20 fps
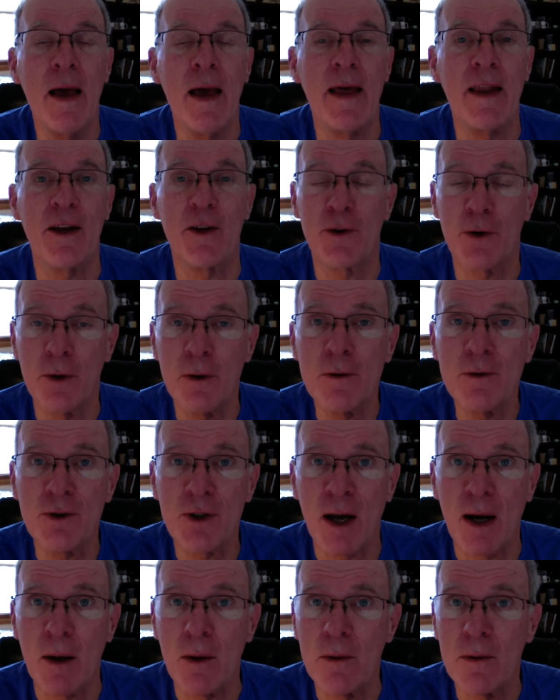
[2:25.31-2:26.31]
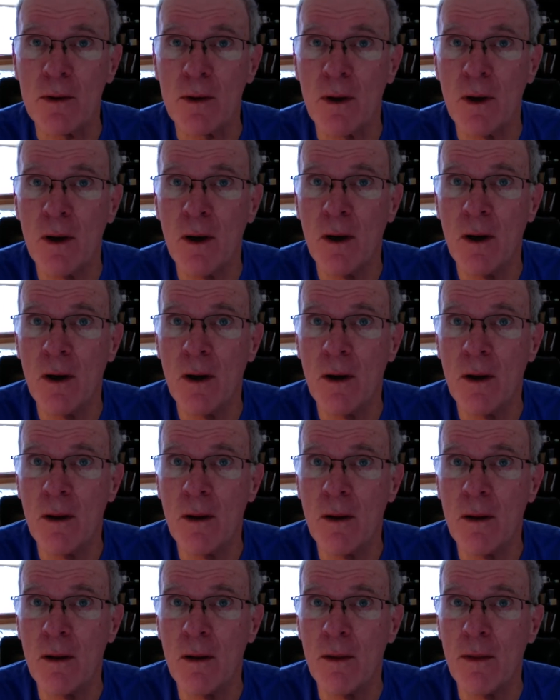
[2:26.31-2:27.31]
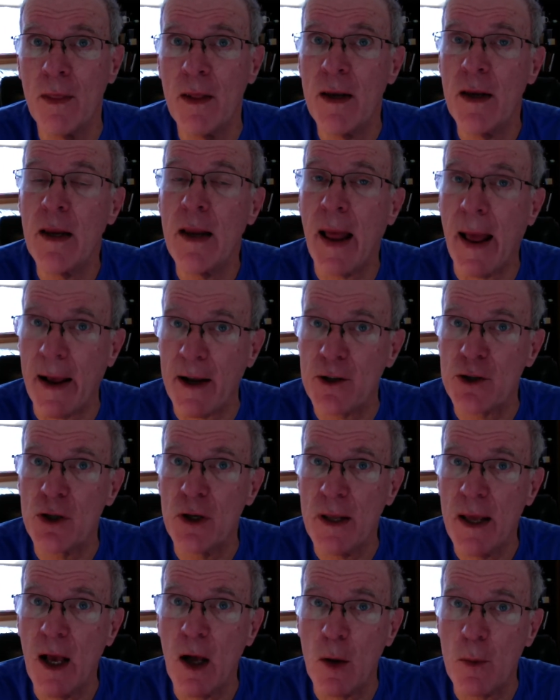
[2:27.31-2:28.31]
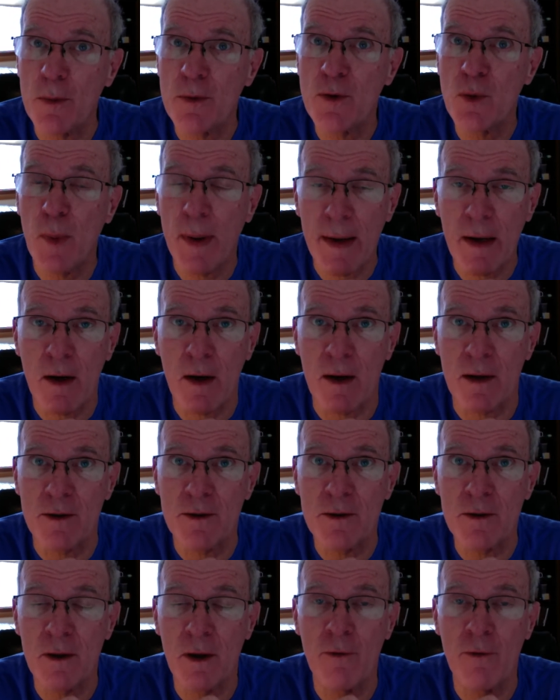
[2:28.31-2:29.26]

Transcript: And it turns out that it actually helps weight loss.